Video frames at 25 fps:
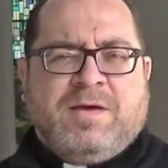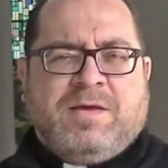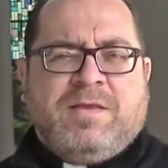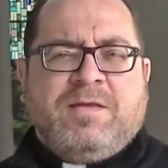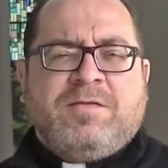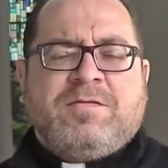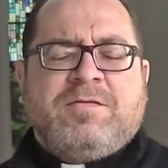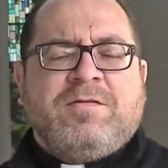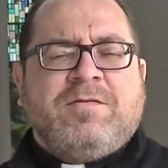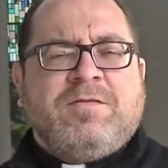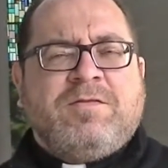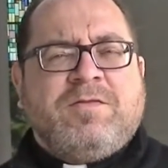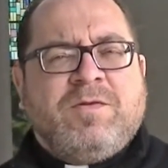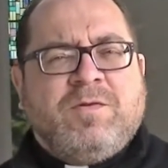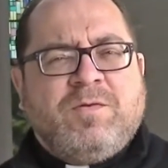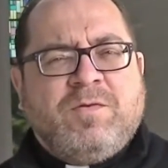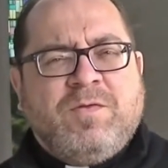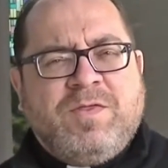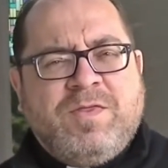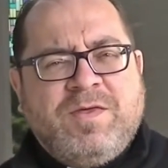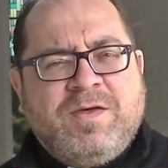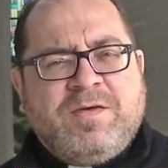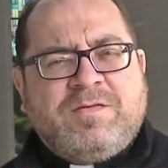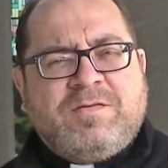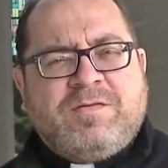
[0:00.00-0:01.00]
This is
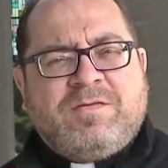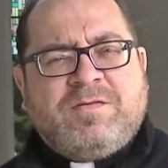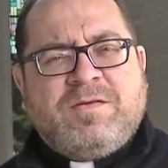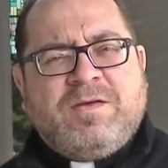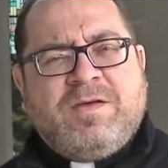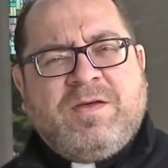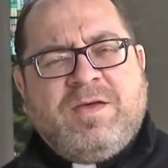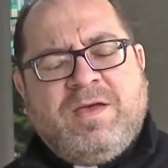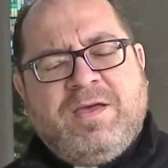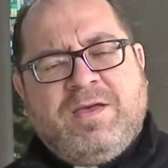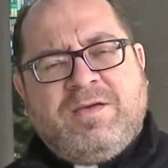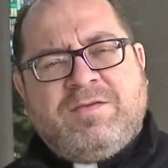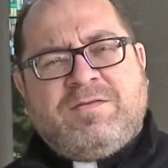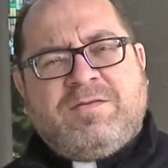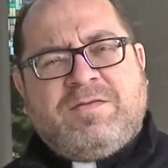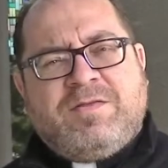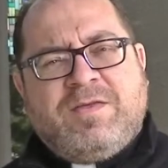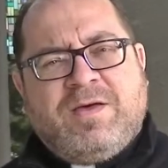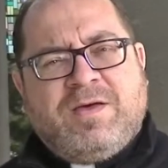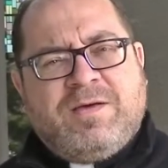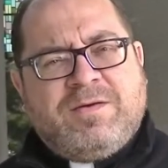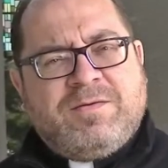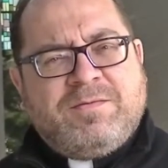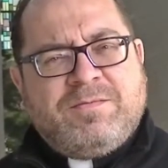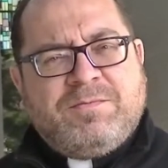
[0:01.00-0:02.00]

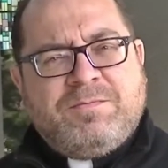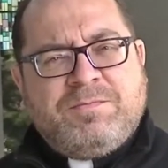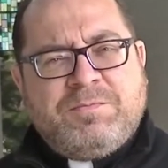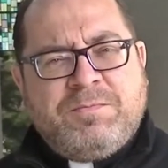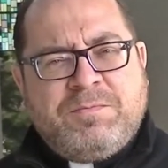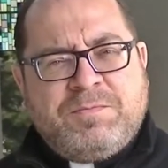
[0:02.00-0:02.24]
the